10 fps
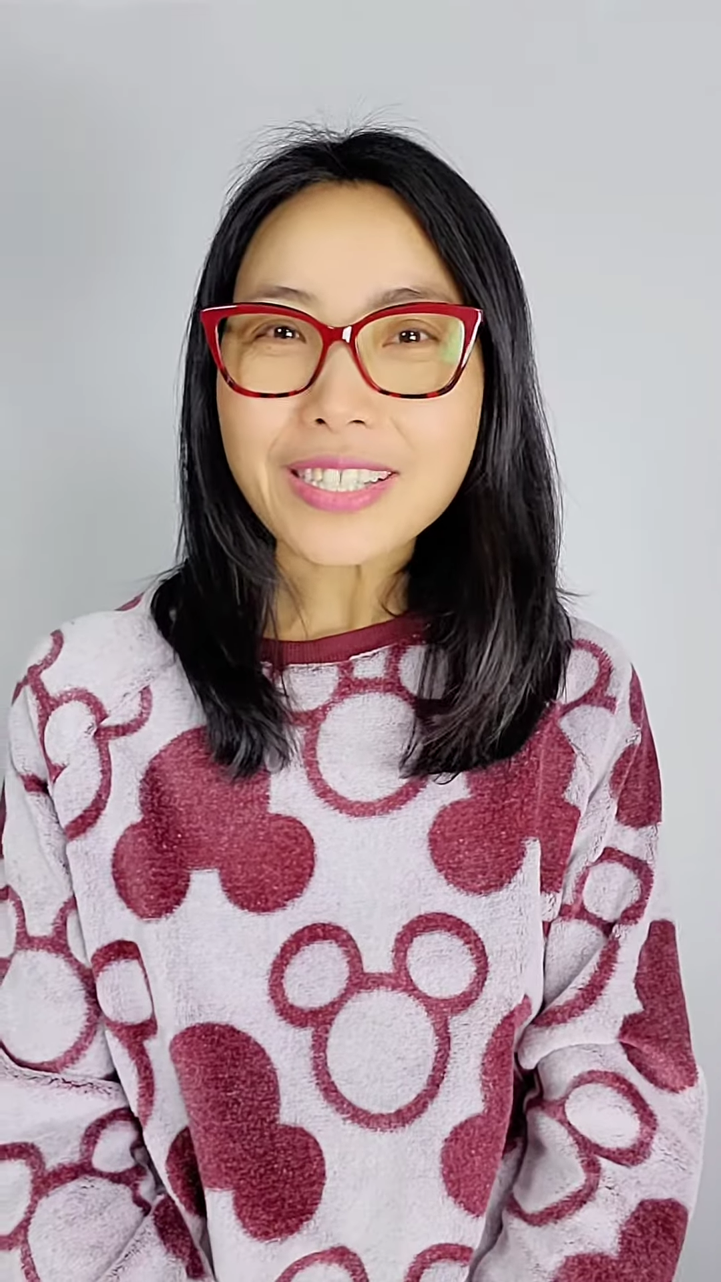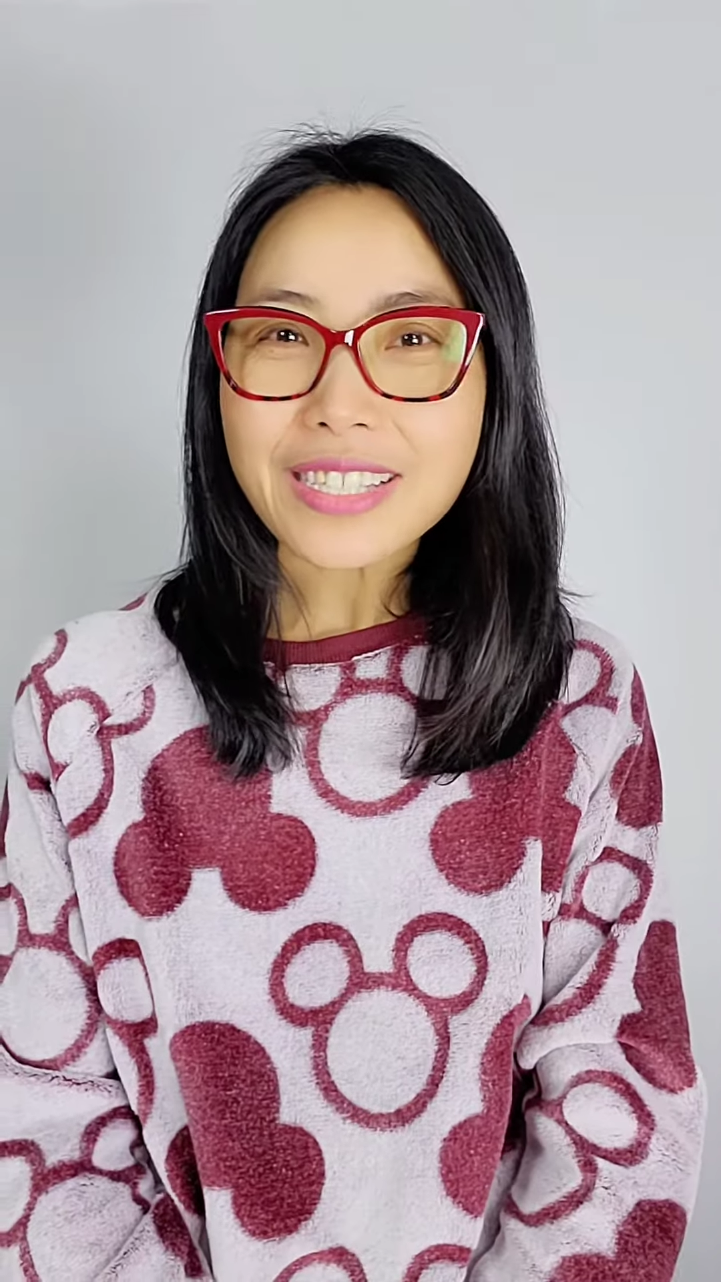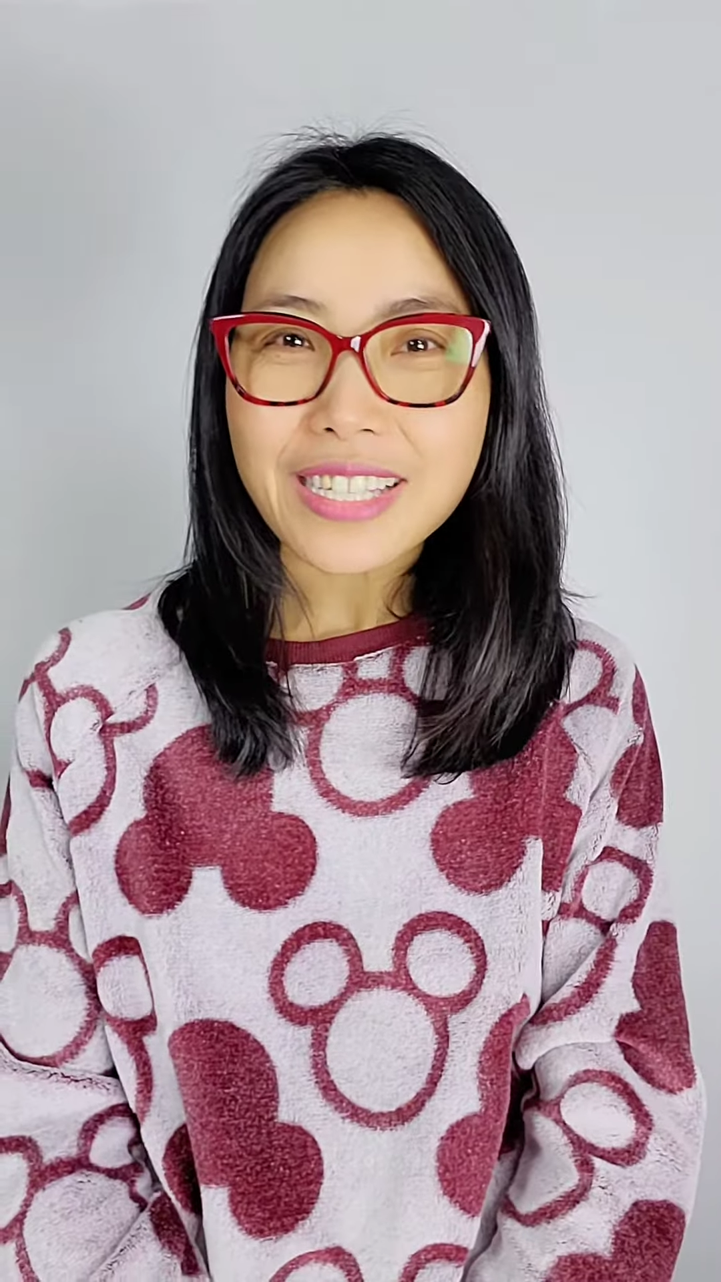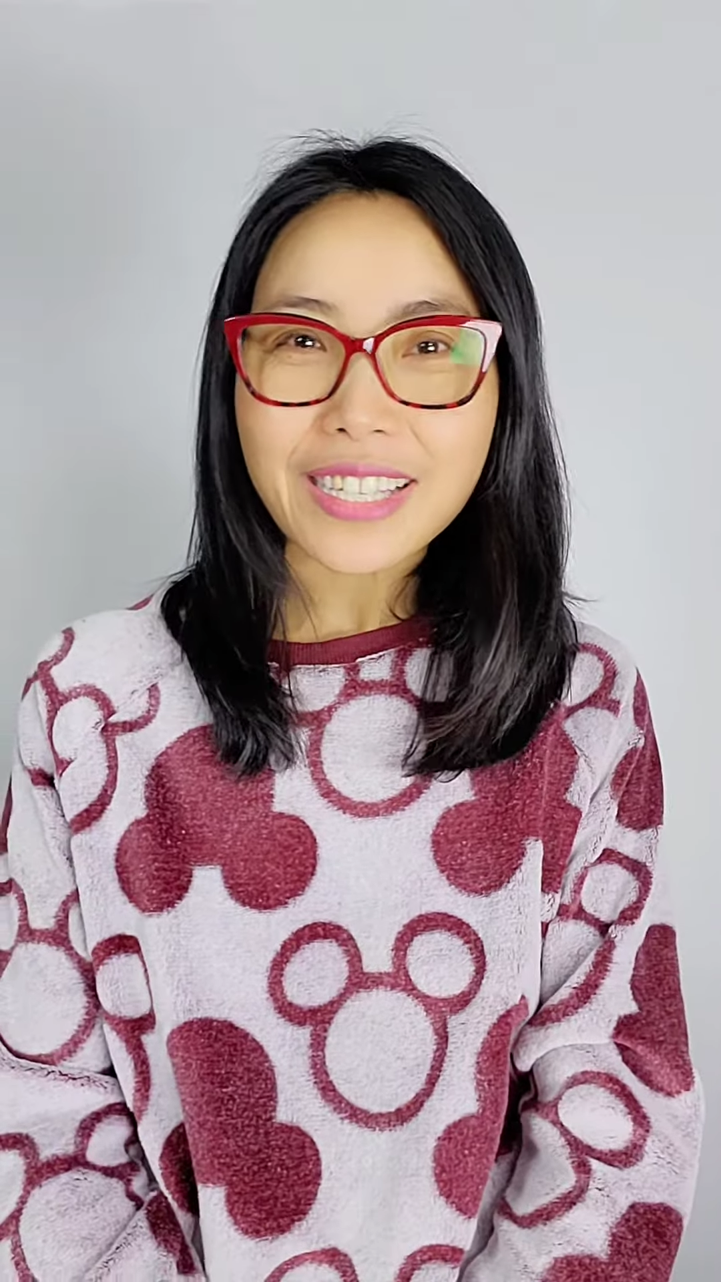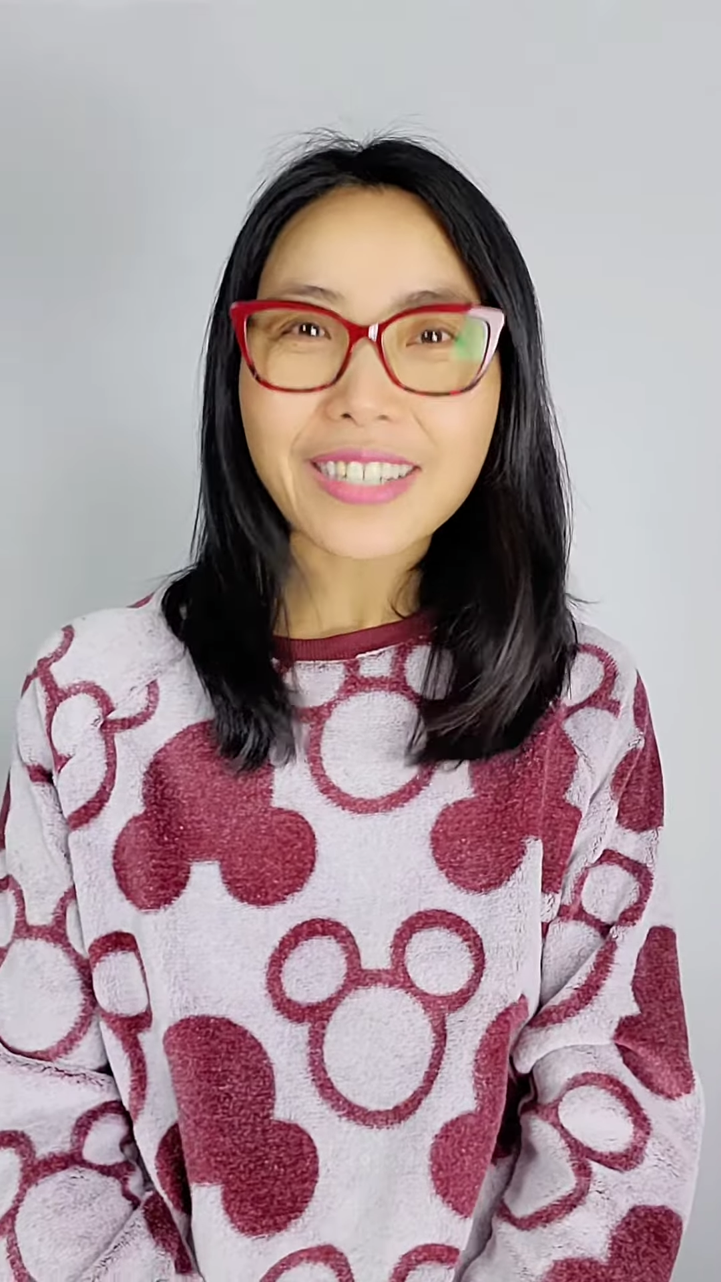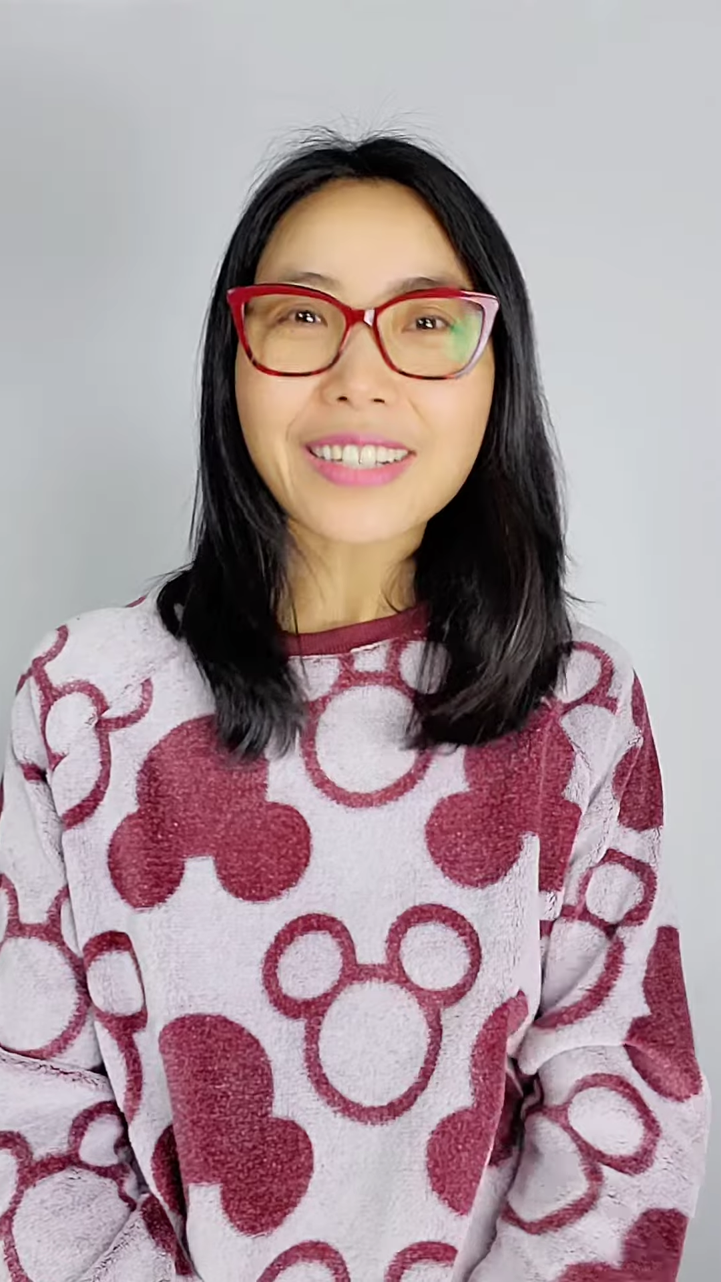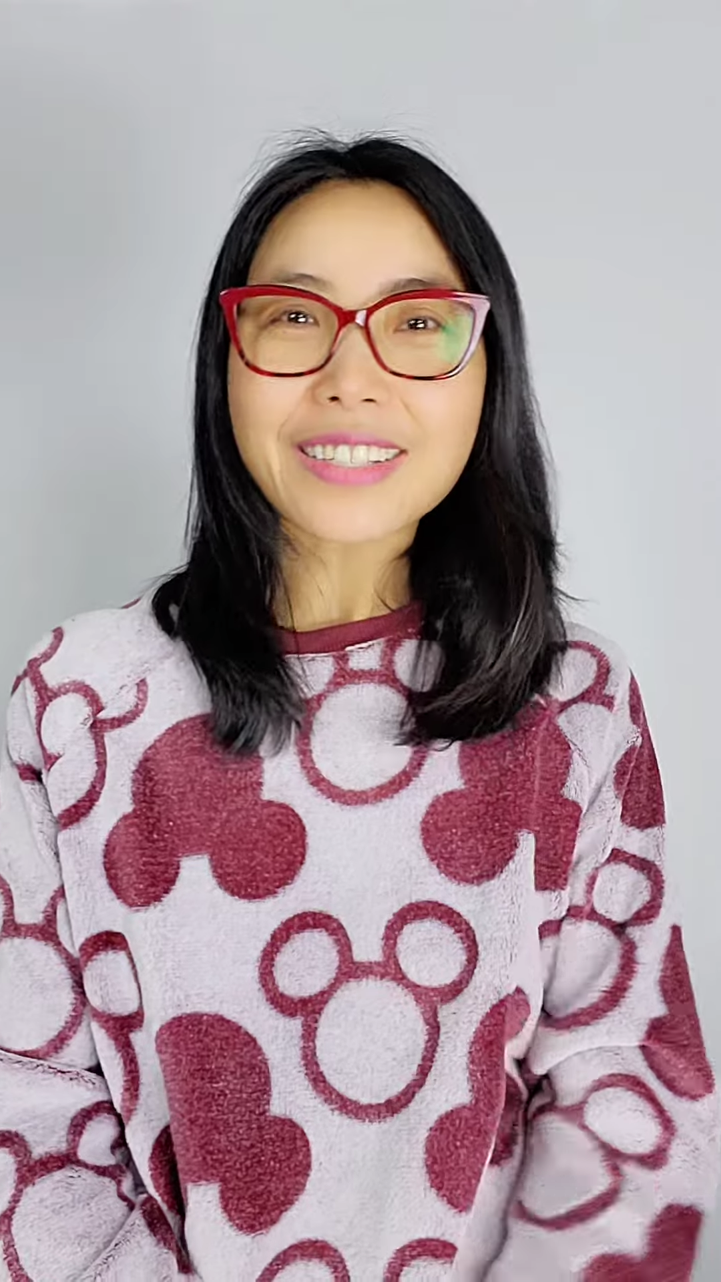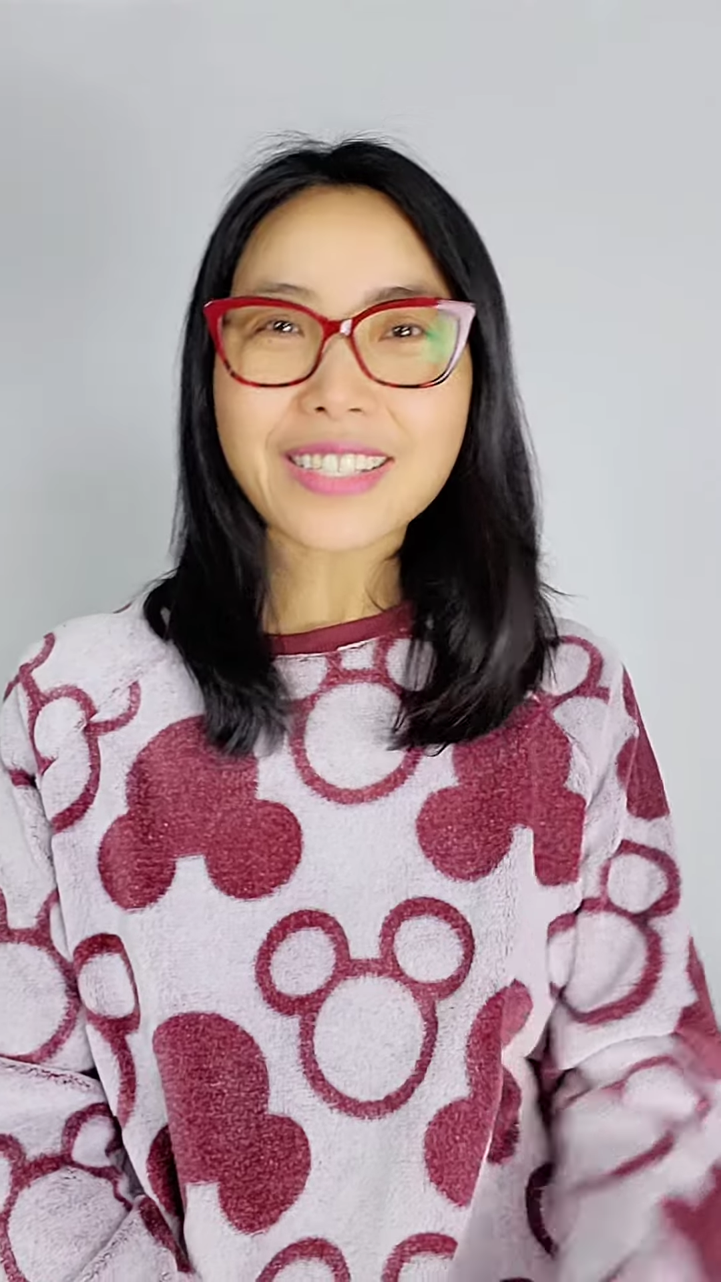steal